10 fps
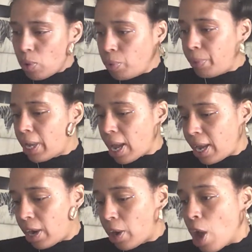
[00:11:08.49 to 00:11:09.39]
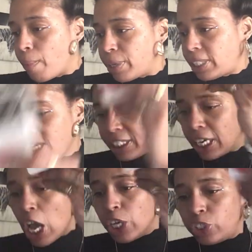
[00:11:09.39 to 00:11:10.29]
What do we got here?
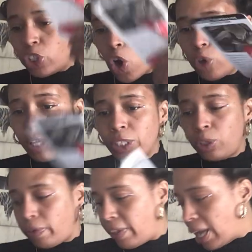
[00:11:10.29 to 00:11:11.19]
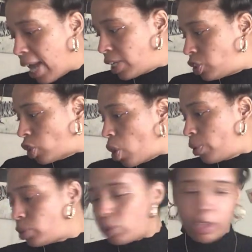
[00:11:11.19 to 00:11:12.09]
Protection. So intuitively guided,
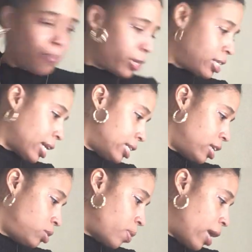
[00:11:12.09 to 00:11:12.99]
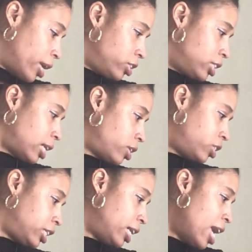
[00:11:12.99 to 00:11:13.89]
so intuitively protected as well.
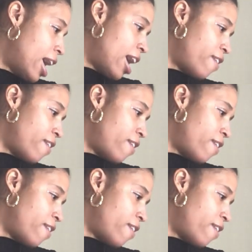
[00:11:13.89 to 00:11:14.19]
Energy.